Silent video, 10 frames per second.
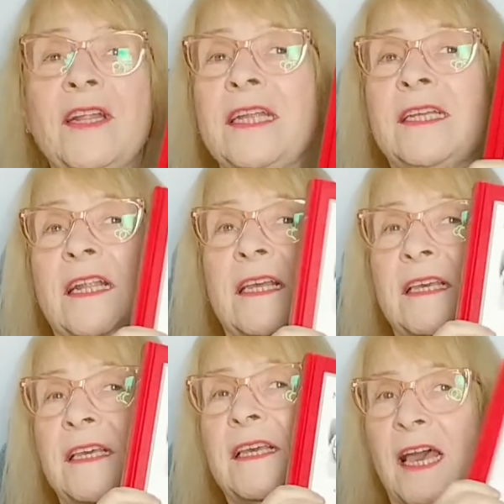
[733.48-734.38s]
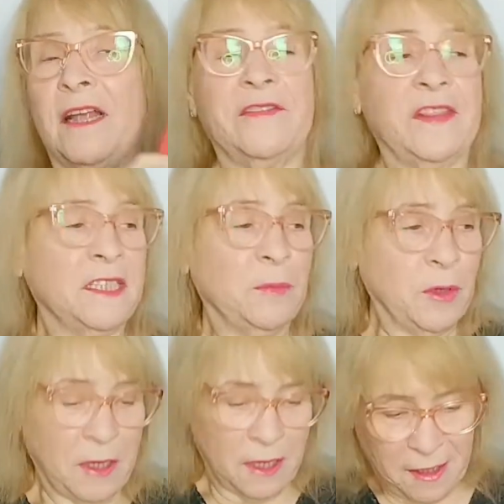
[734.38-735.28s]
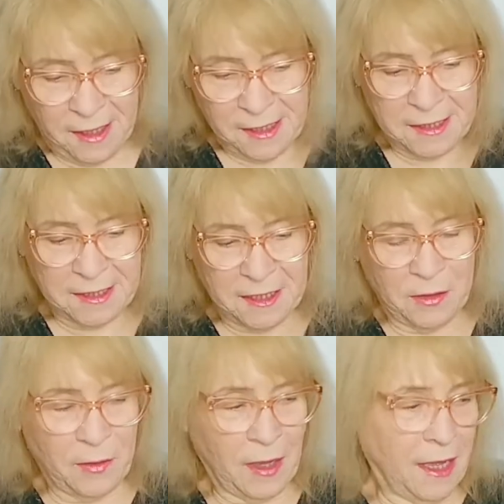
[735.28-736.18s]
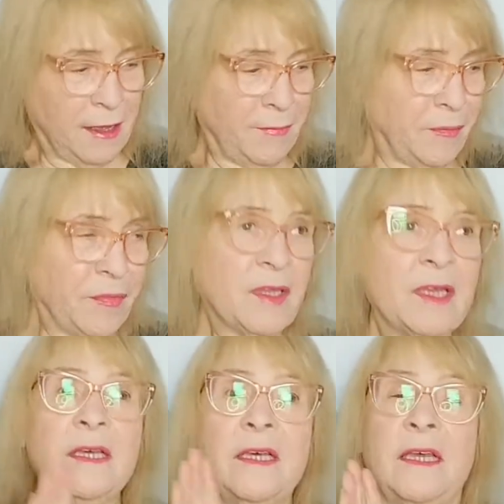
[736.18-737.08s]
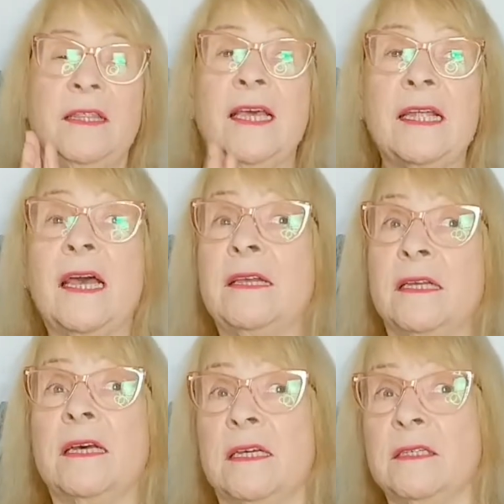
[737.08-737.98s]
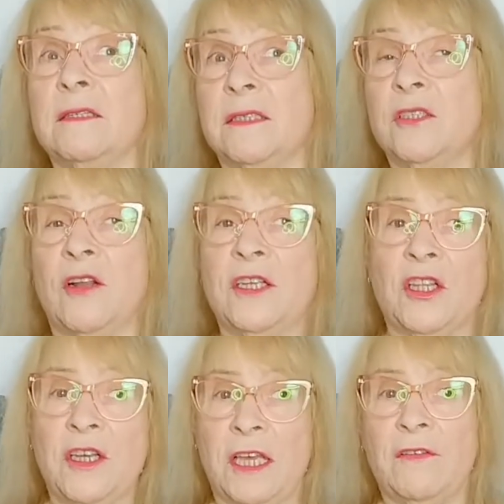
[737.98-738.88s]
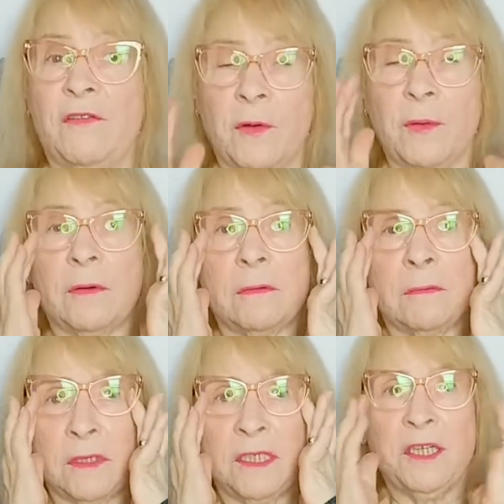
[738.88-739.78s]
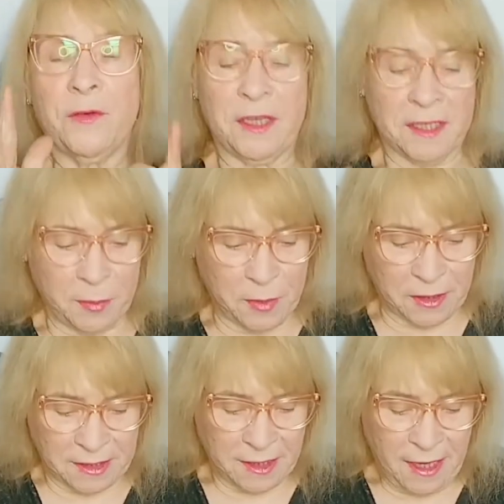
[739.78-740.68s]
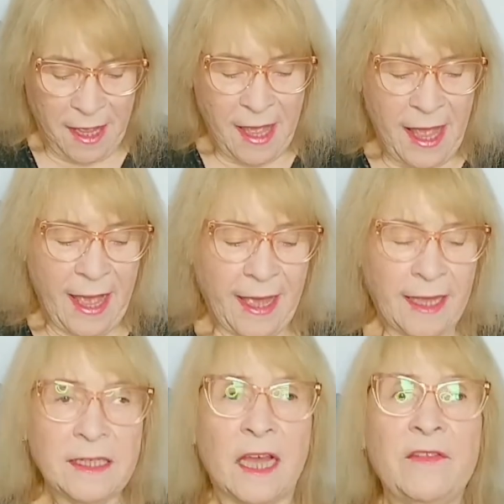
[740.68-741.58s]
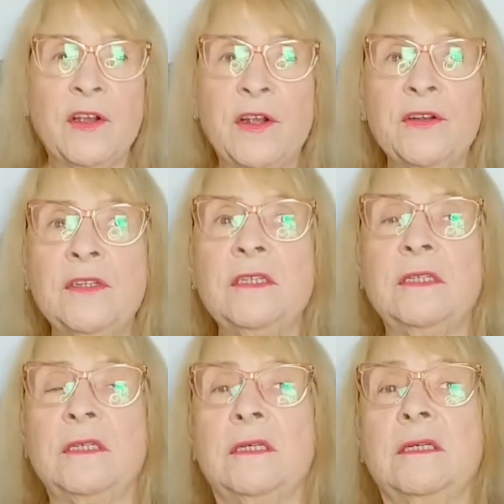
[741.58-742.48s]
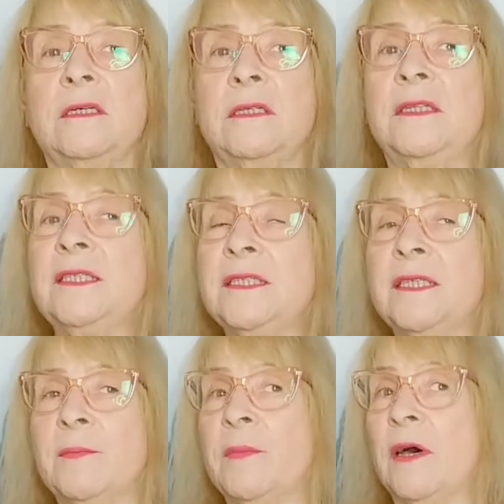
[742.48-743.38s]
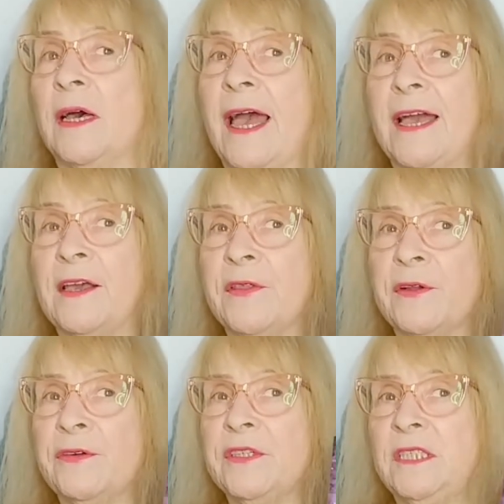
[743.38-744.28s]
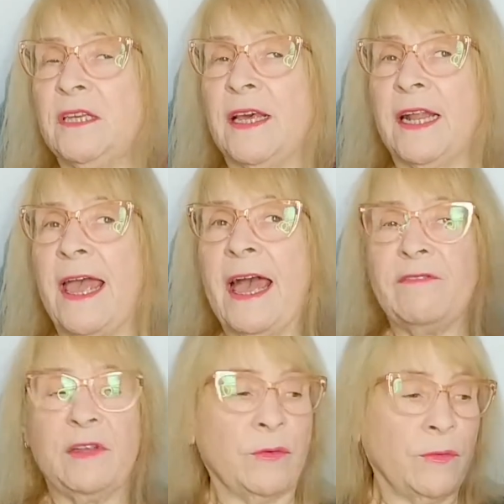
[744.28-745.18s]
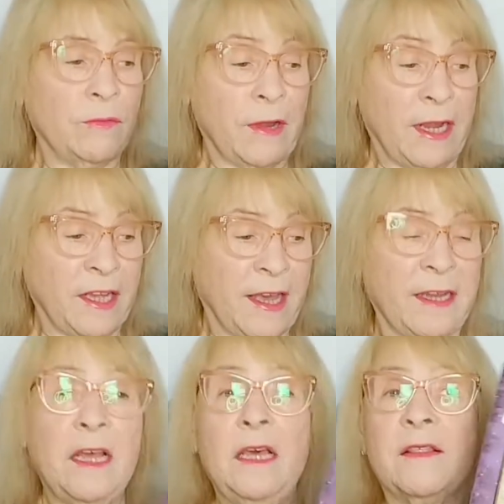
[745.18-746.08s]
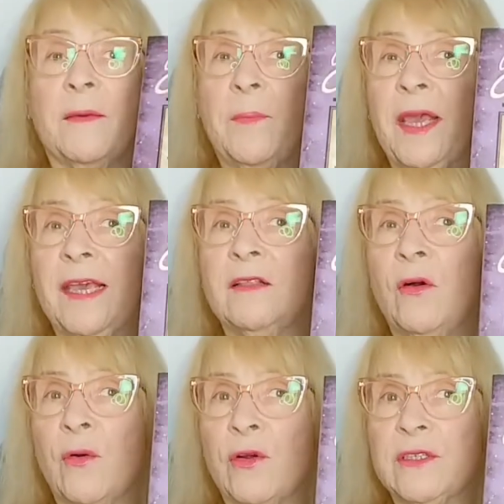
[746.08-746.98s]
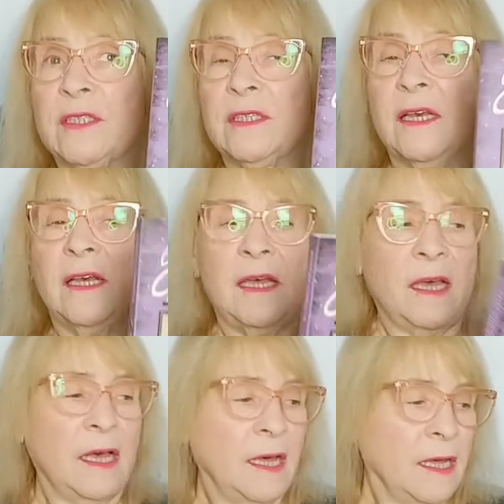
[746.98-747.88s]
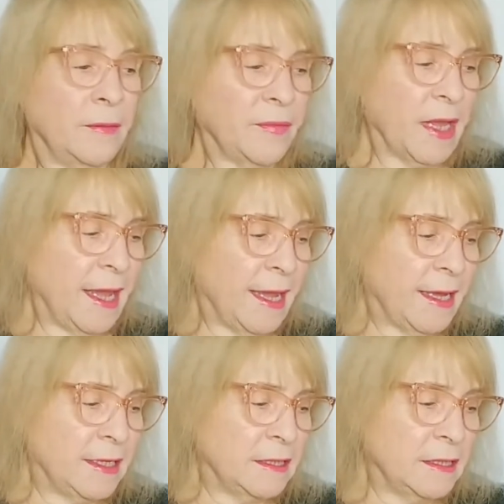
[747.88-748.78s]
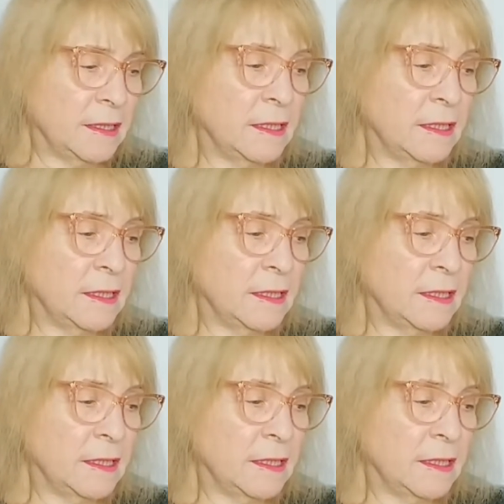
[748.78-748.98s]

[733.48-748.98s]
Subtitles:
I'd get a kick out of this book. So, and then I started looking for serious books. And I've heard, this is a Agatha Christie that I haven't read yet, The Pale Horse. And